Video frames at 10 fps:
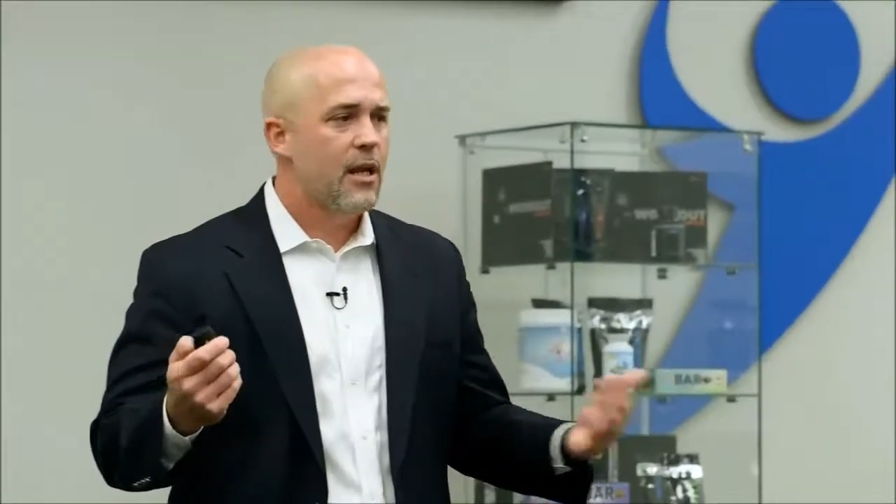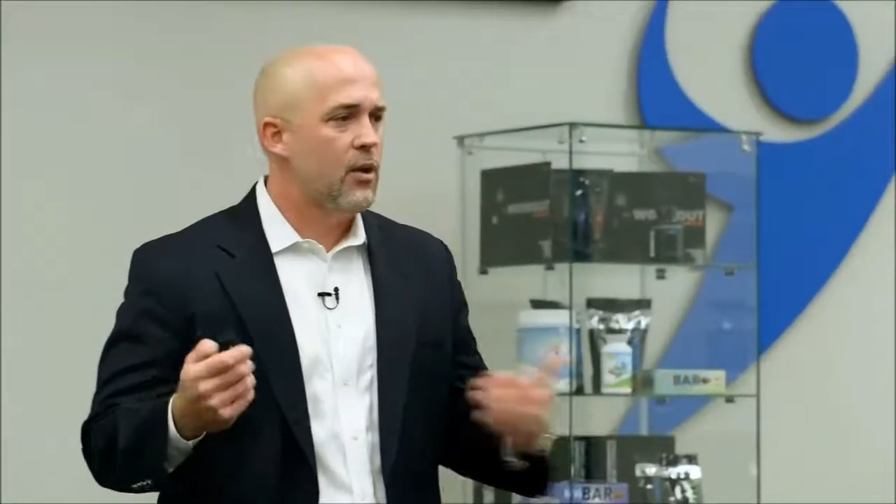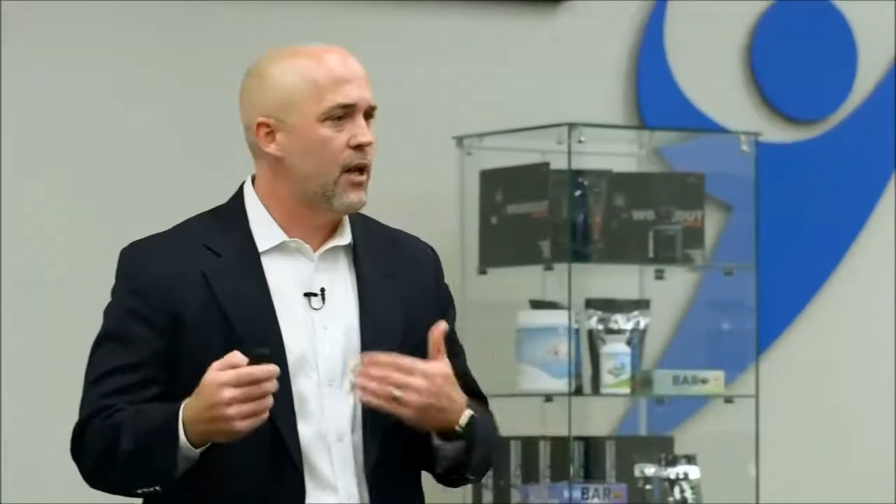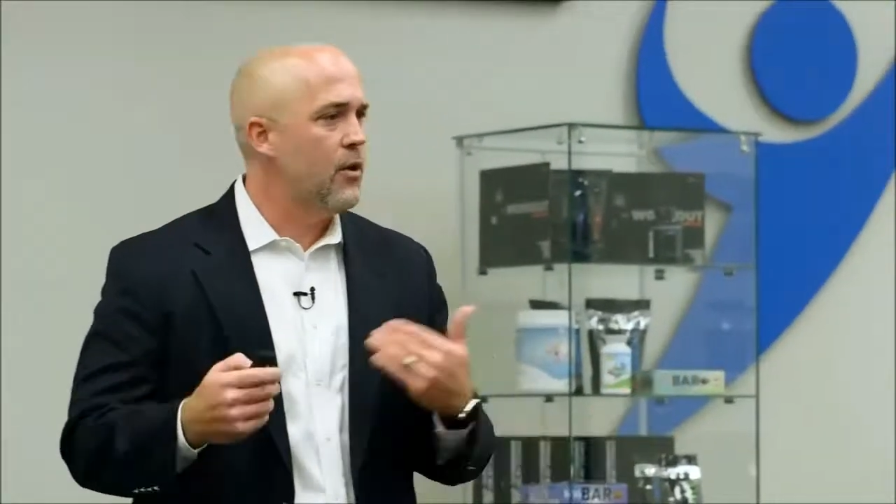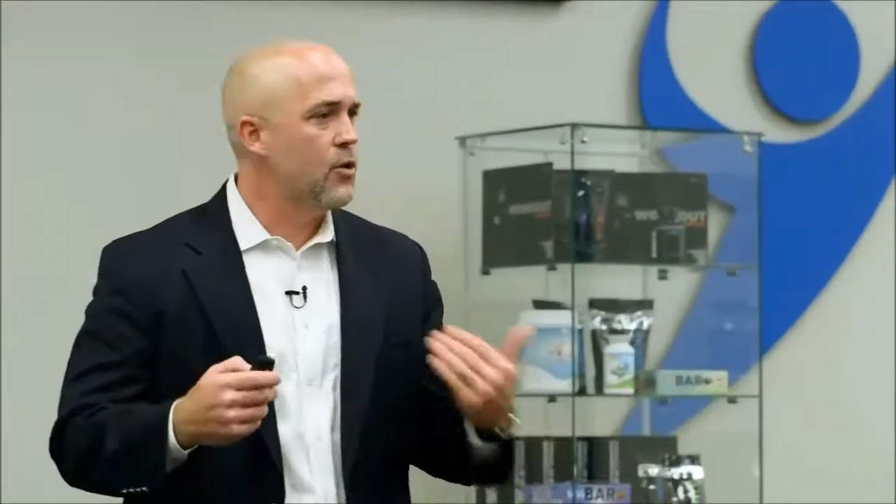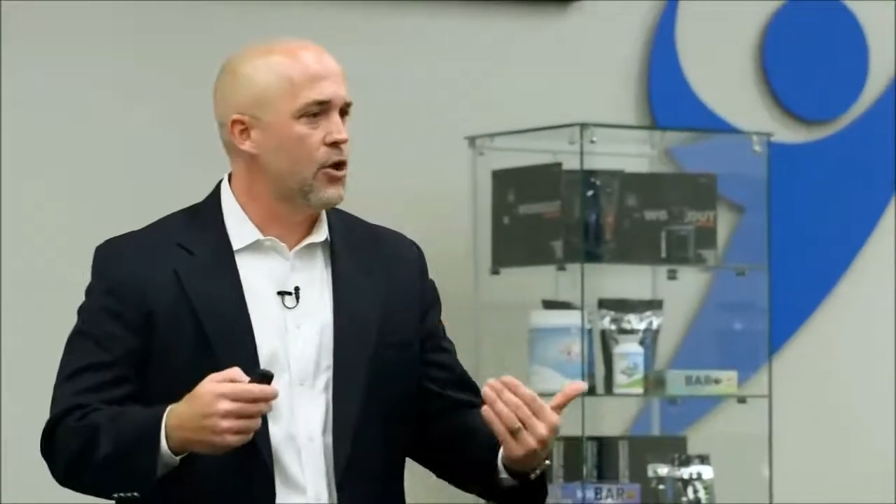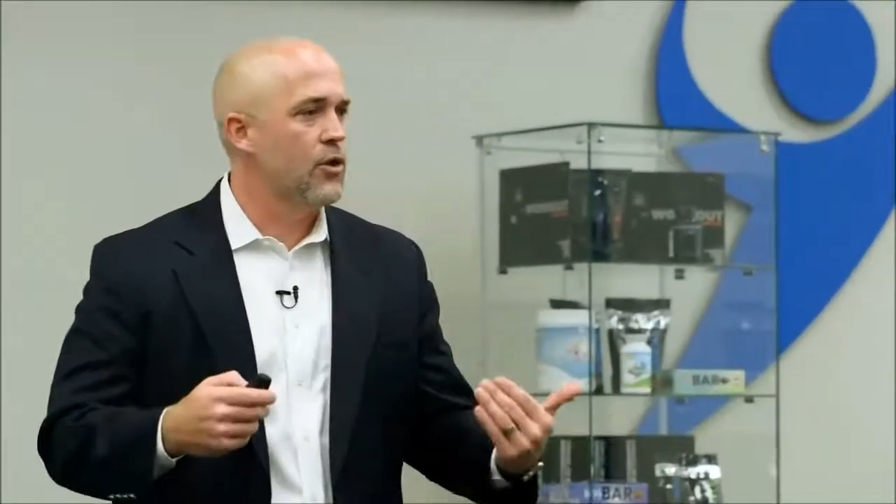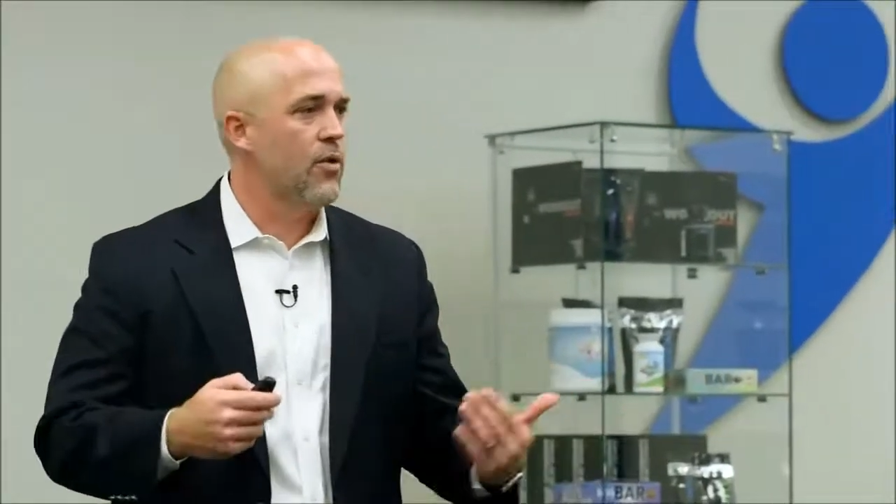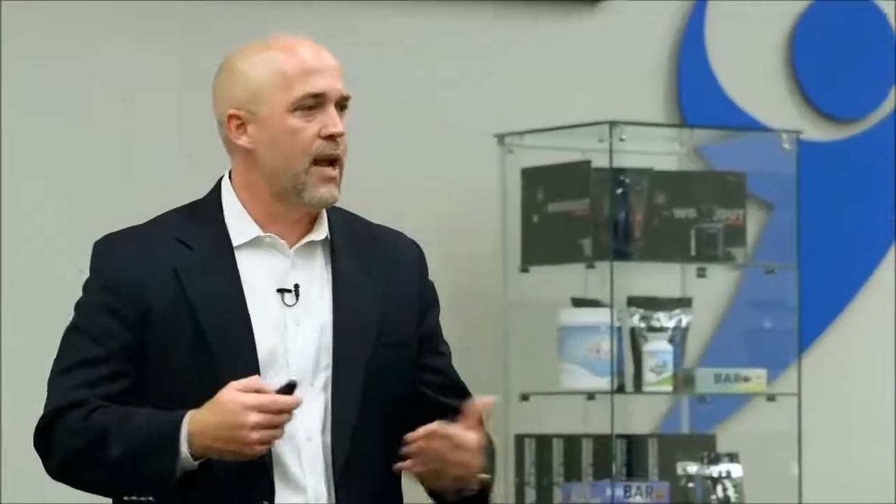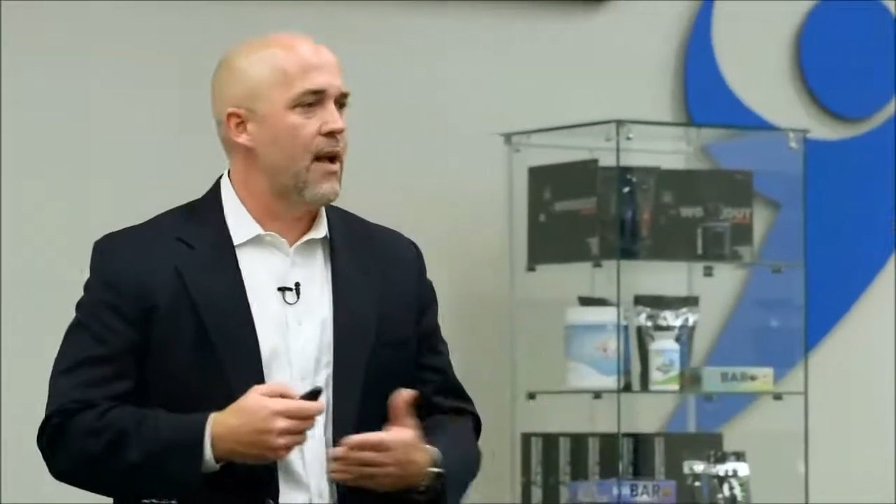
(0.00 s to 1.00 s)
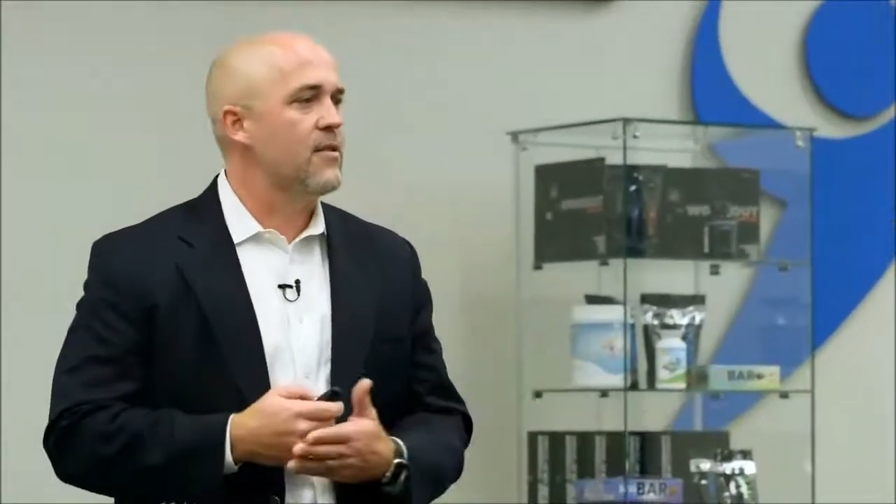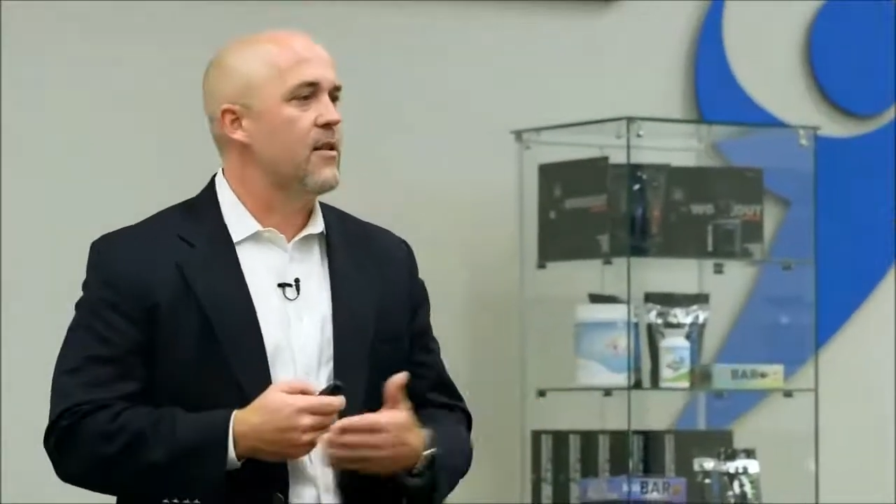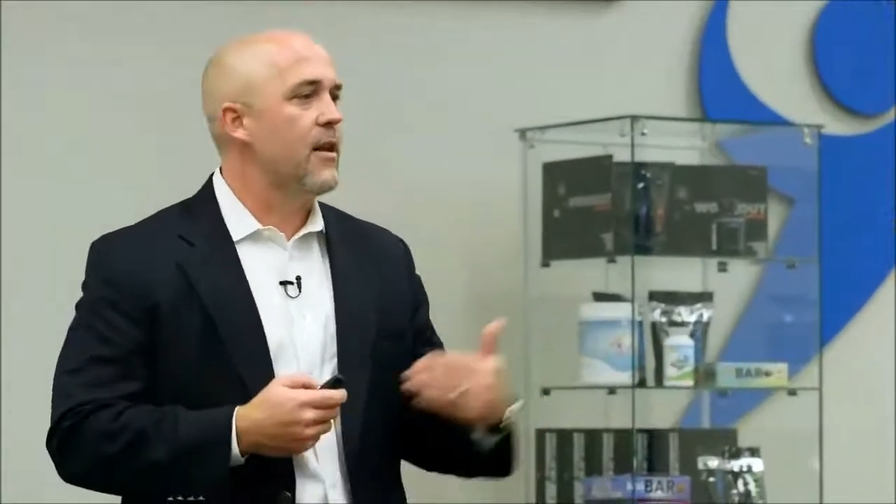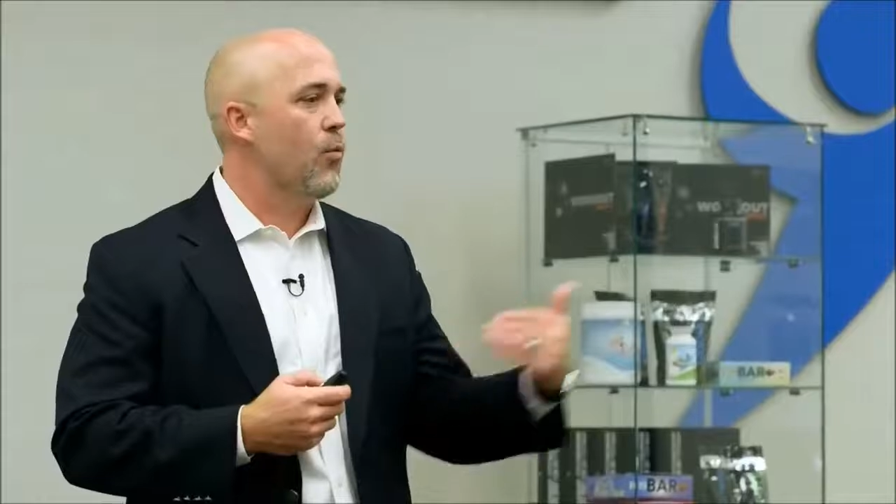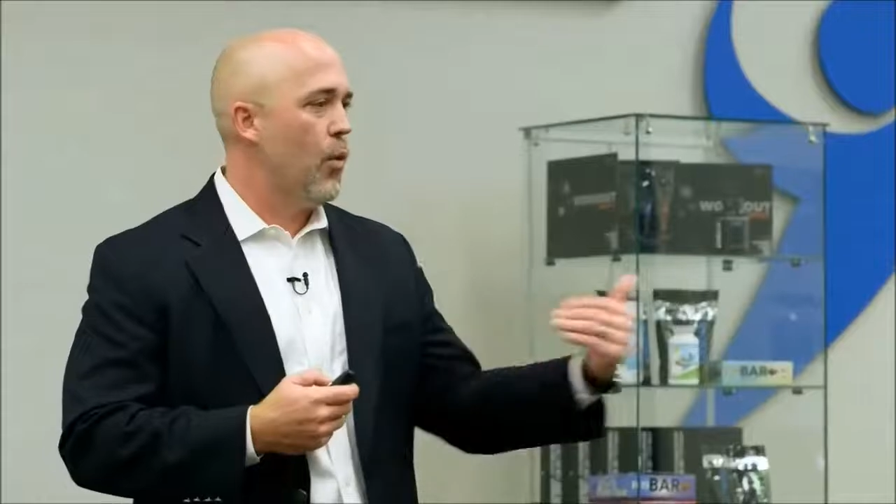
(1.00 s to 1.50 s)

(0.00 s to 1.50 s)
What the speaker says: You need nutritional counseling,